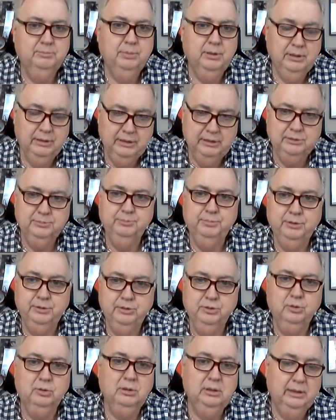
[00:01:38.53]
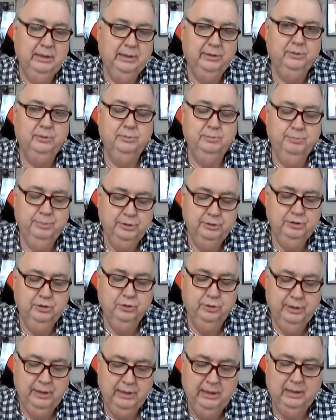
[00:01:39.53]
please put your letter put your
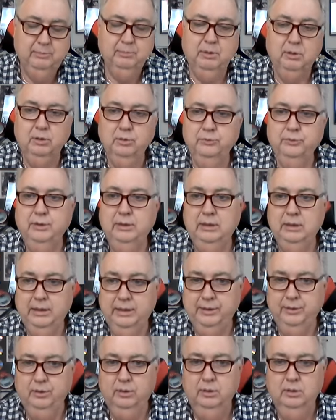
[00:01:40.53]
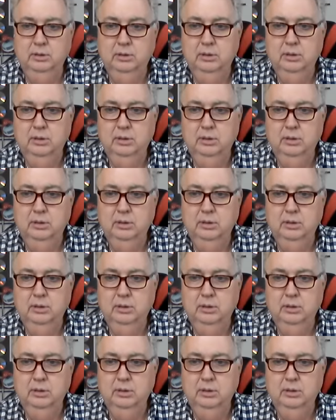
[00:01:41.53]
name on the letter.